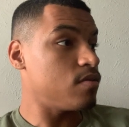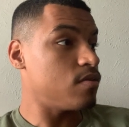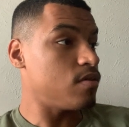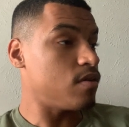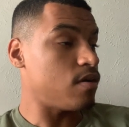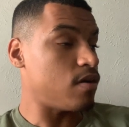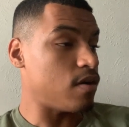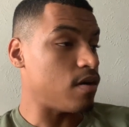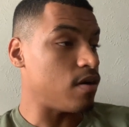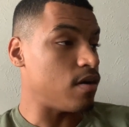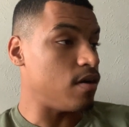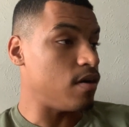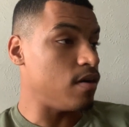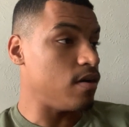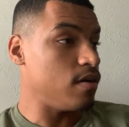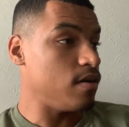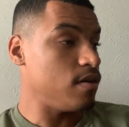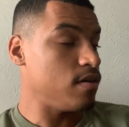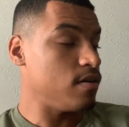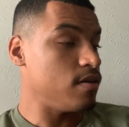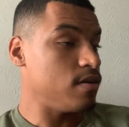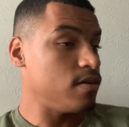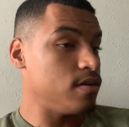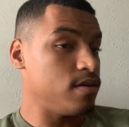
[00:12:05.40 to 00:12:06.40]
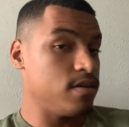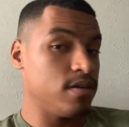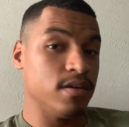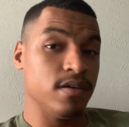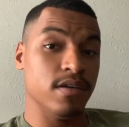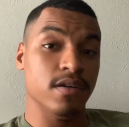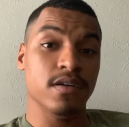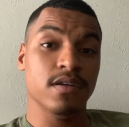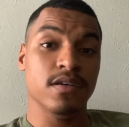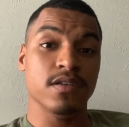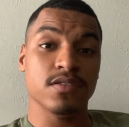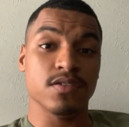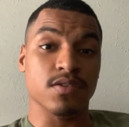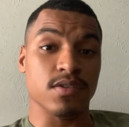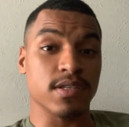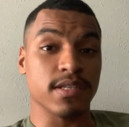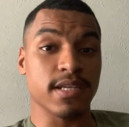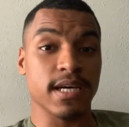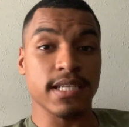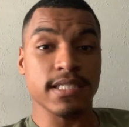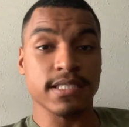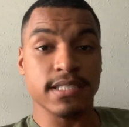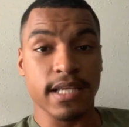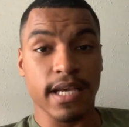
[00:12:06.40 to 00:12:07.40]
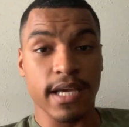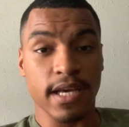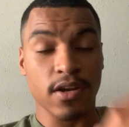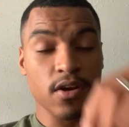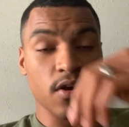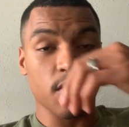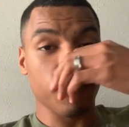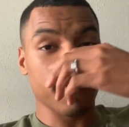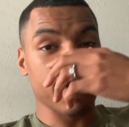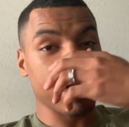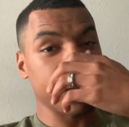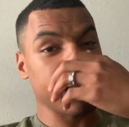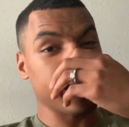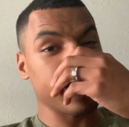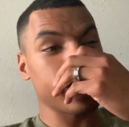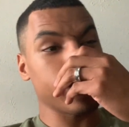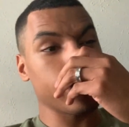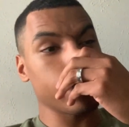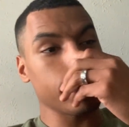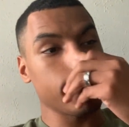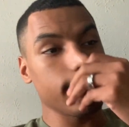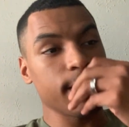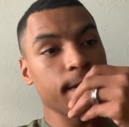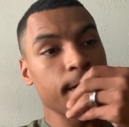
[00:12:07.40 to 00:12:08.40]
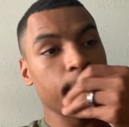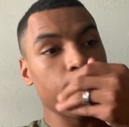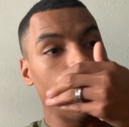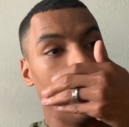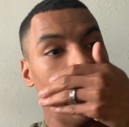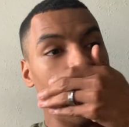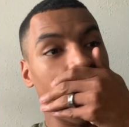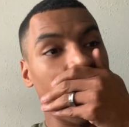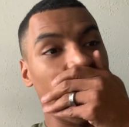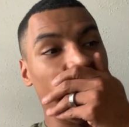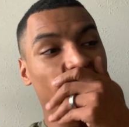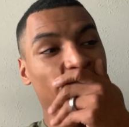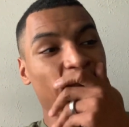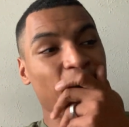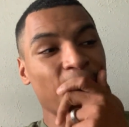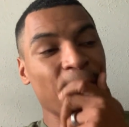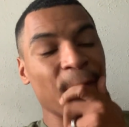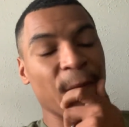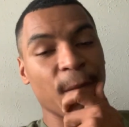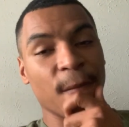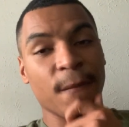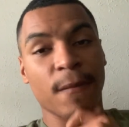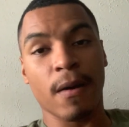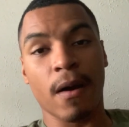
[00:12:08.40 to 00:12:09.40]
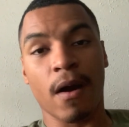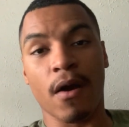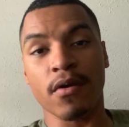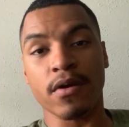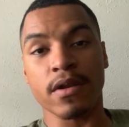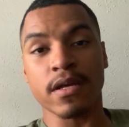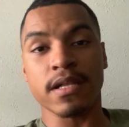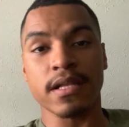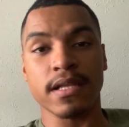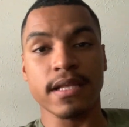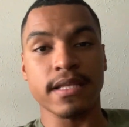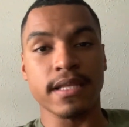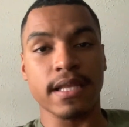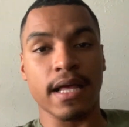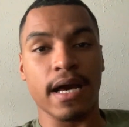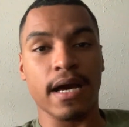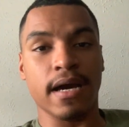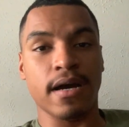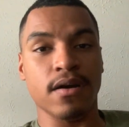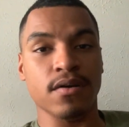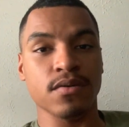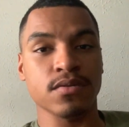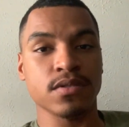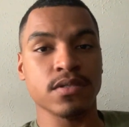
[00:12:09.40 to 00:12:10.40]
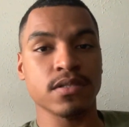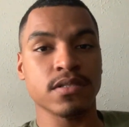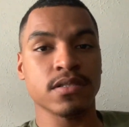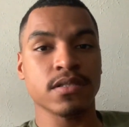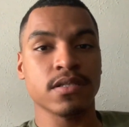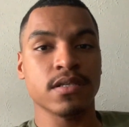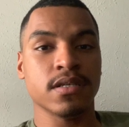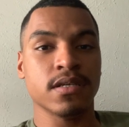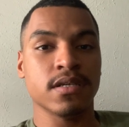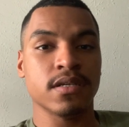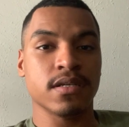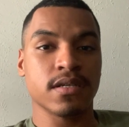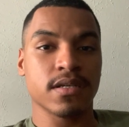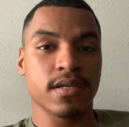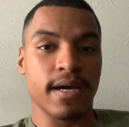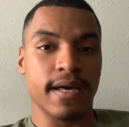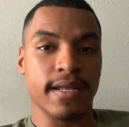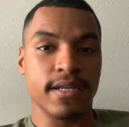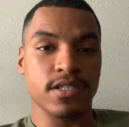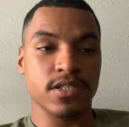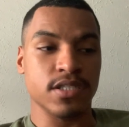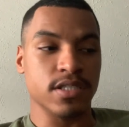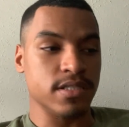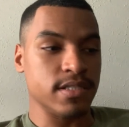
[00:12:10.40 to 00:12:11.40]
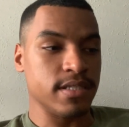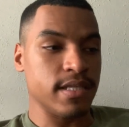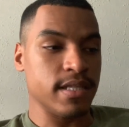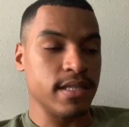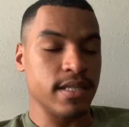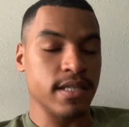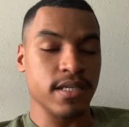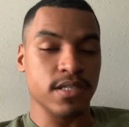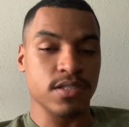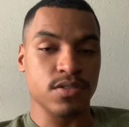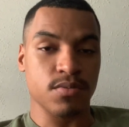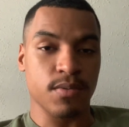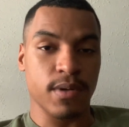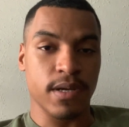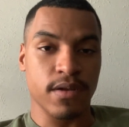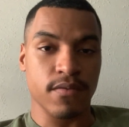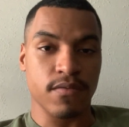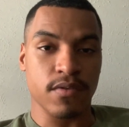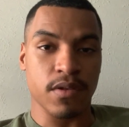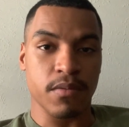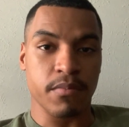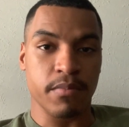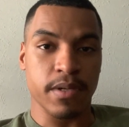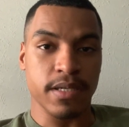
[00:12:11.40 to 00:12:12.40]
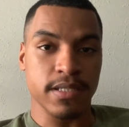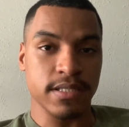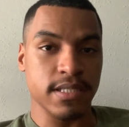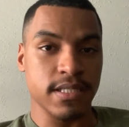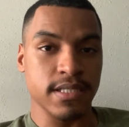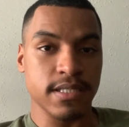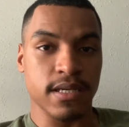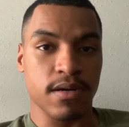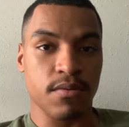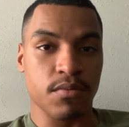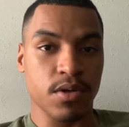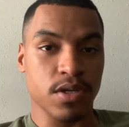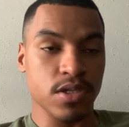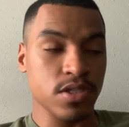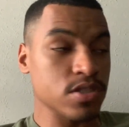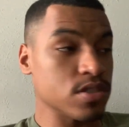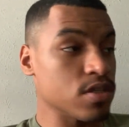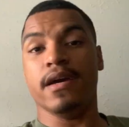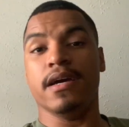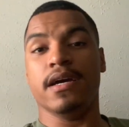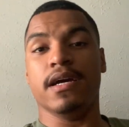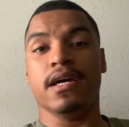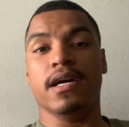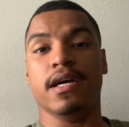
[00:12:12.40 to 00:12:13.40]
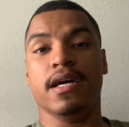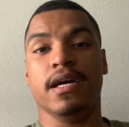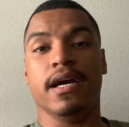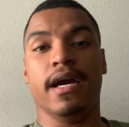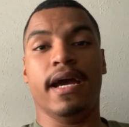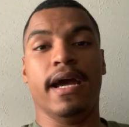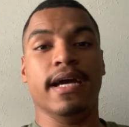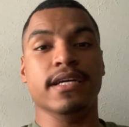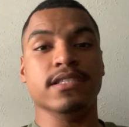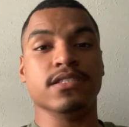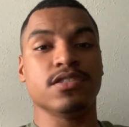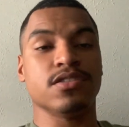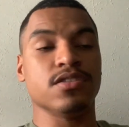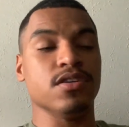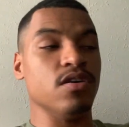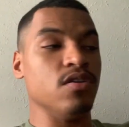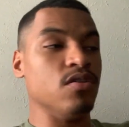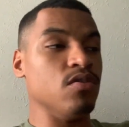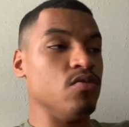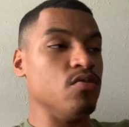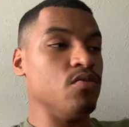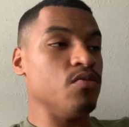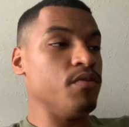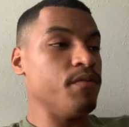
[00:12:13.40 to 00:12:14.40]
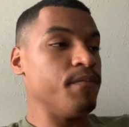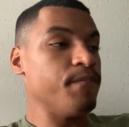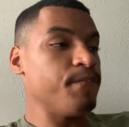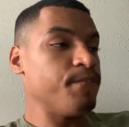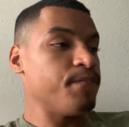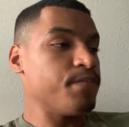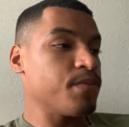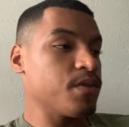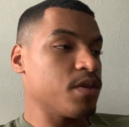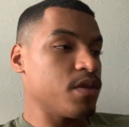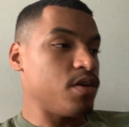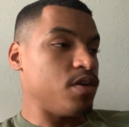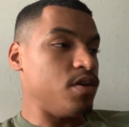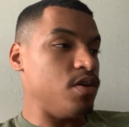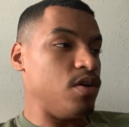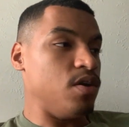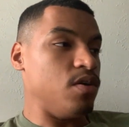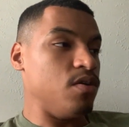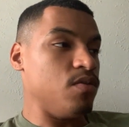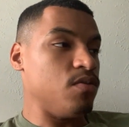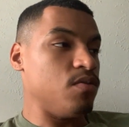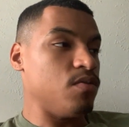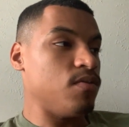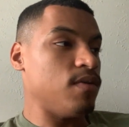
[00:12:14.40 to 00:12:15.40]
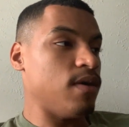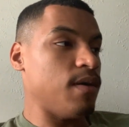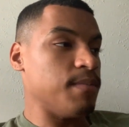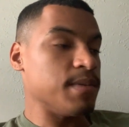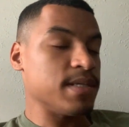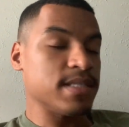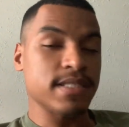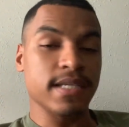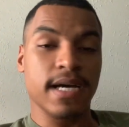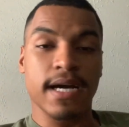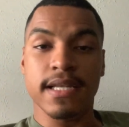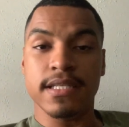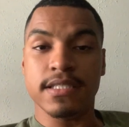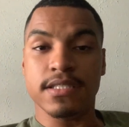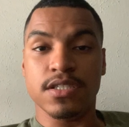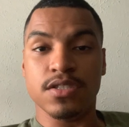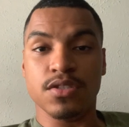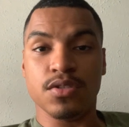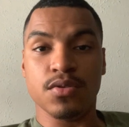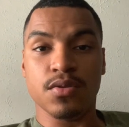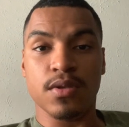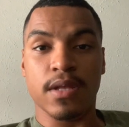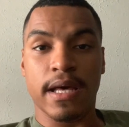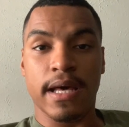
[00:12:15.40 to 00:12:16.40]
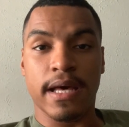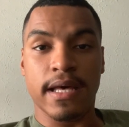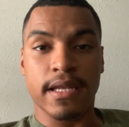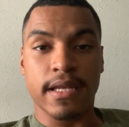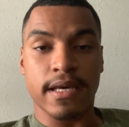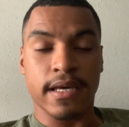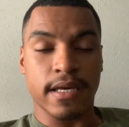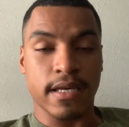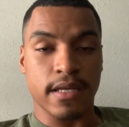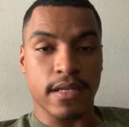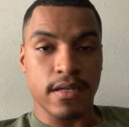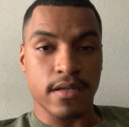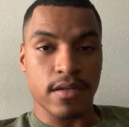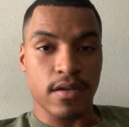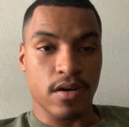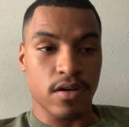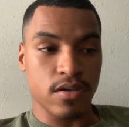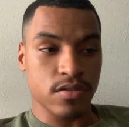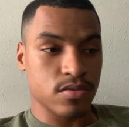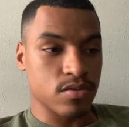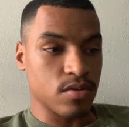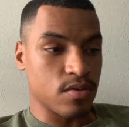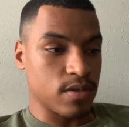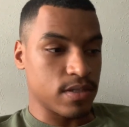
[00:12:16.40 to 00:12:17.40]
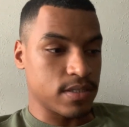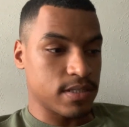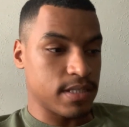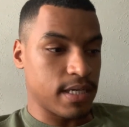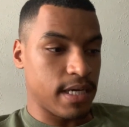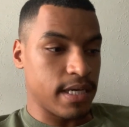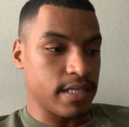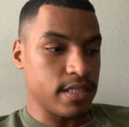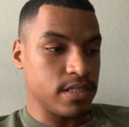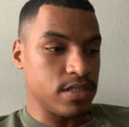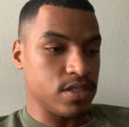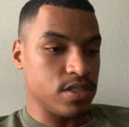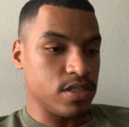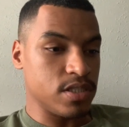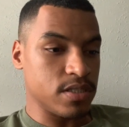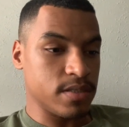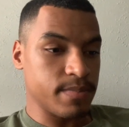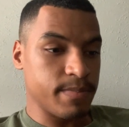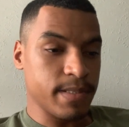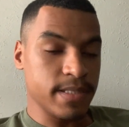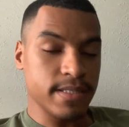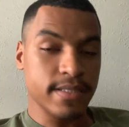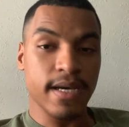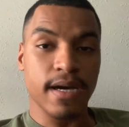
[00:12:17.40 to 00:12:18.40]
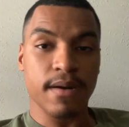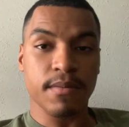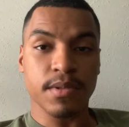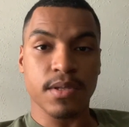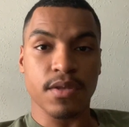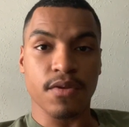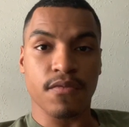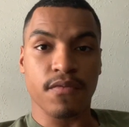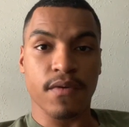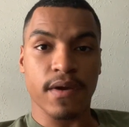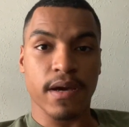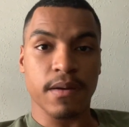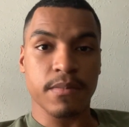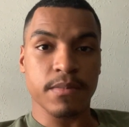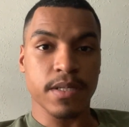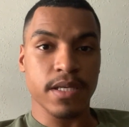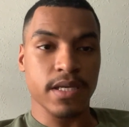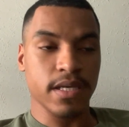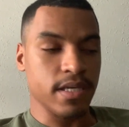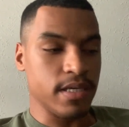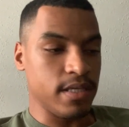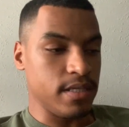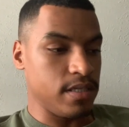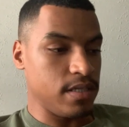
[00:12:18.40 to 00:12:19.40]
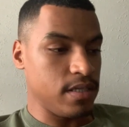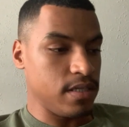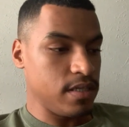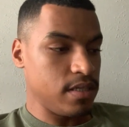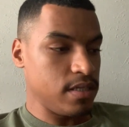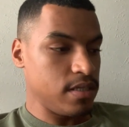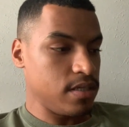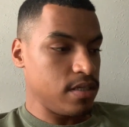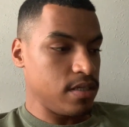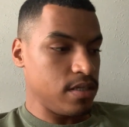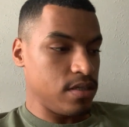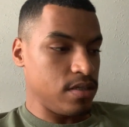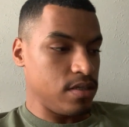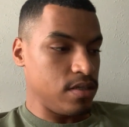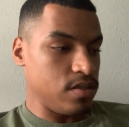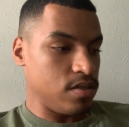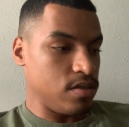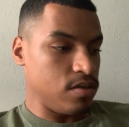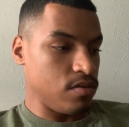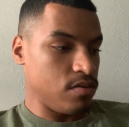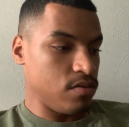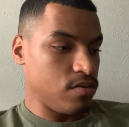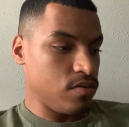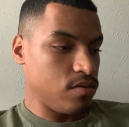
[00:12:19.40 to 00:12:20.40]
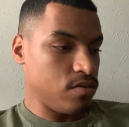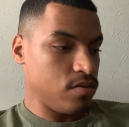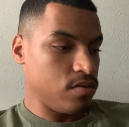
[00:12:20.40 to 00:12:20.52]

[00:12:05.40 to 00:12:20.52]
Uh-huh. So it's kind of staying home kind of day. Um, already cleaned the house, kind of just get things ready for the business I want to start. And so, you know, I'm excited to do that and also excited to just spend time with the family and, you know,